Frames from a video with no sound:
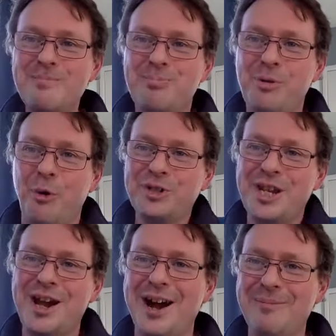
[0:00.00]

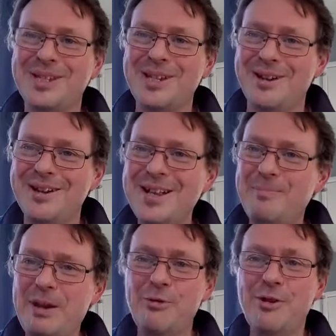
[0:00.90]
brought up to
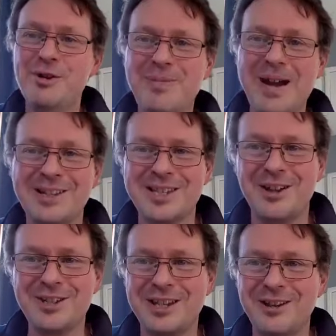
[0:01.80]
be rude about
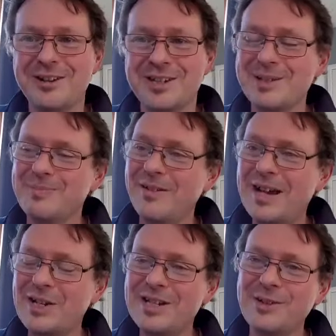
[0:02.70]
sociologists, but I've
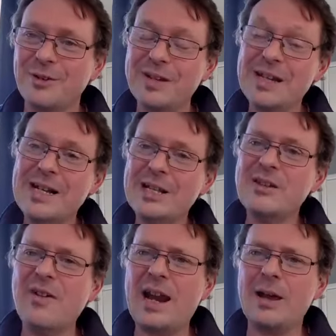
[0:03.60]
actually sort of
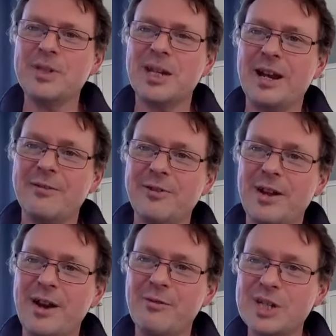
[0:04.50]
developed a kind
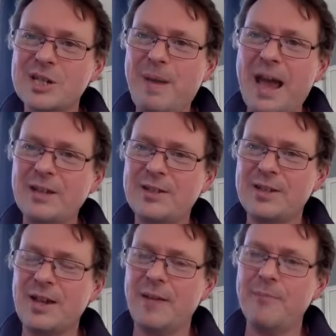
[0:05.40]
of respect